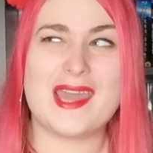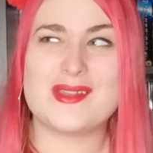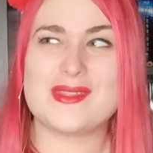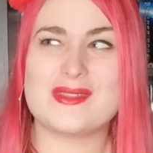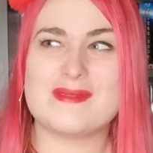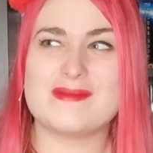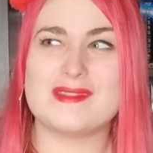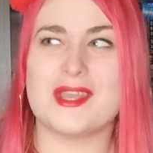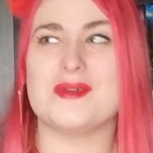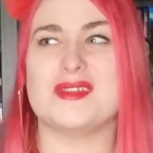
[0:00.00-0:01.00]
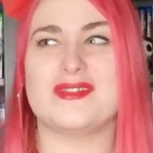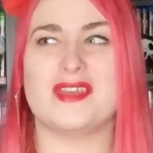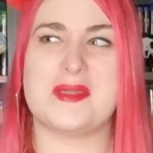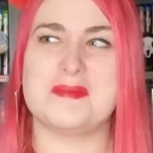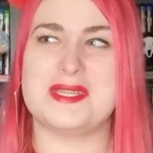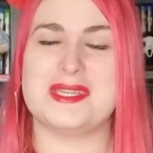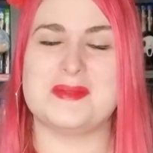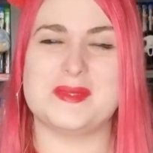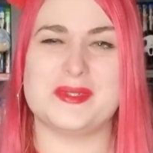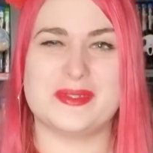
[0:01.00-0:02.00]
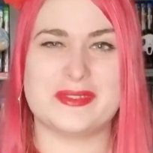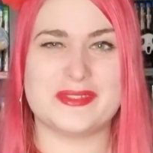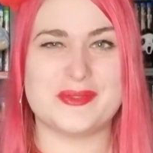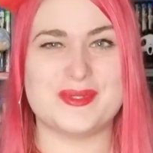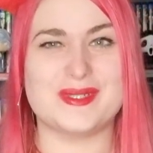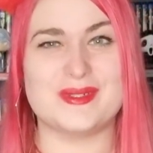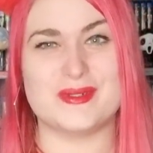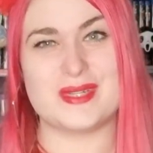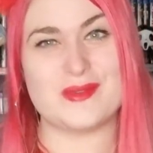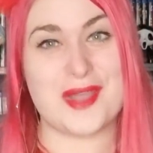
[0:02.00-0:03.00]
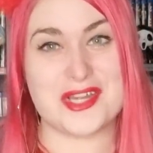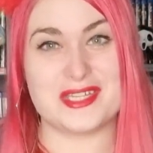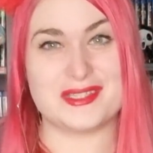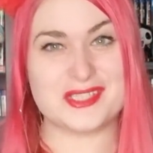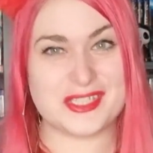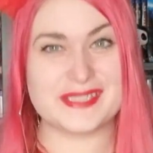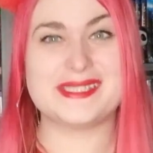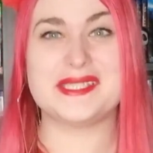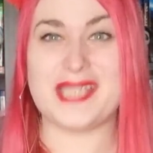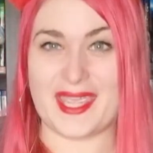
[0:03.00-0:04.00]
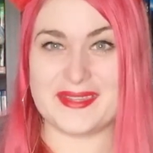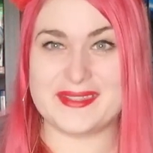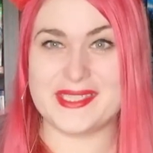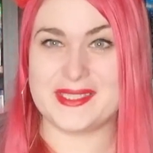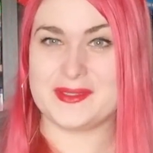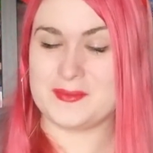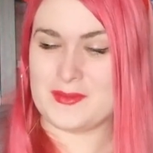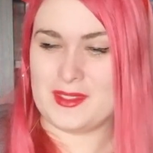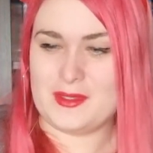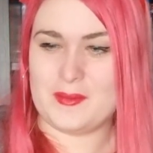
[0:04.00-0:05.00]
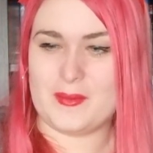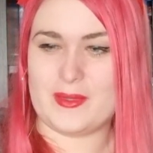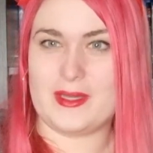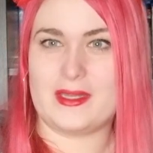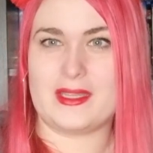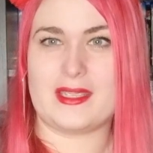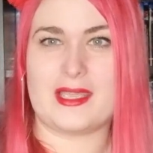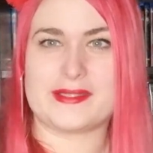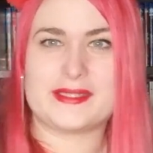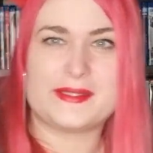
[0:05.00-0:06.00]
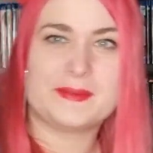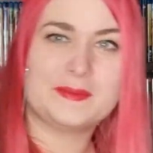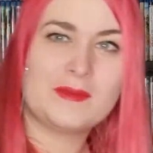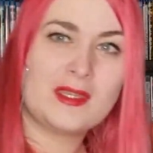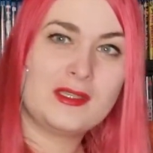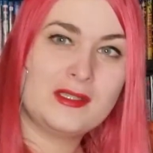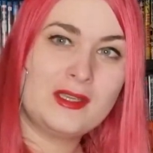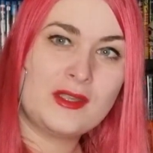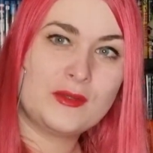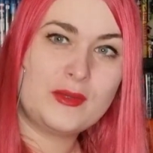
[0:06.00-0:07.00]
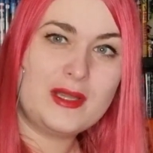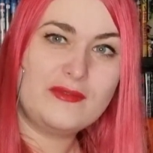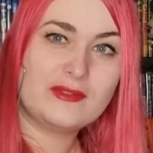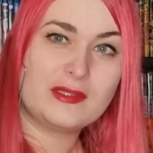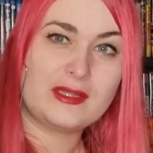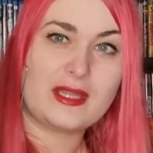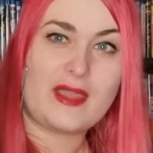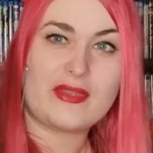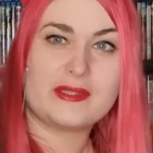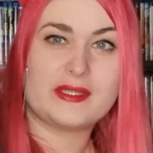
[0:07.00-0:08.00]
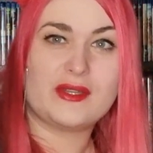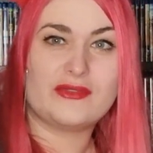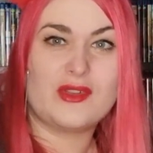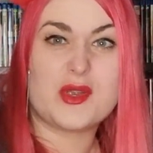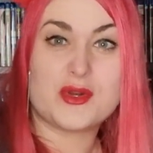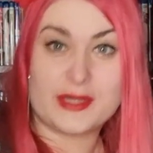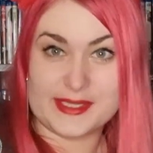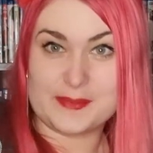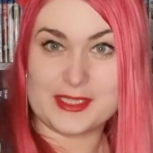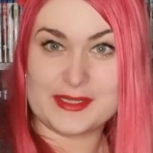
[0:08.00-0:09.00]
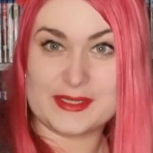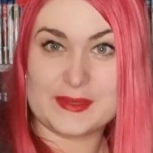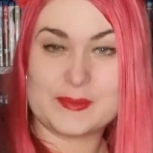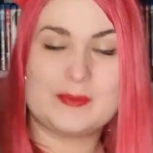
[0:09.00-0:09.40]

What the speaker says: don't know if I'm in the mood to rewatch it just yet. But yes, 12 Deaths of Christmas.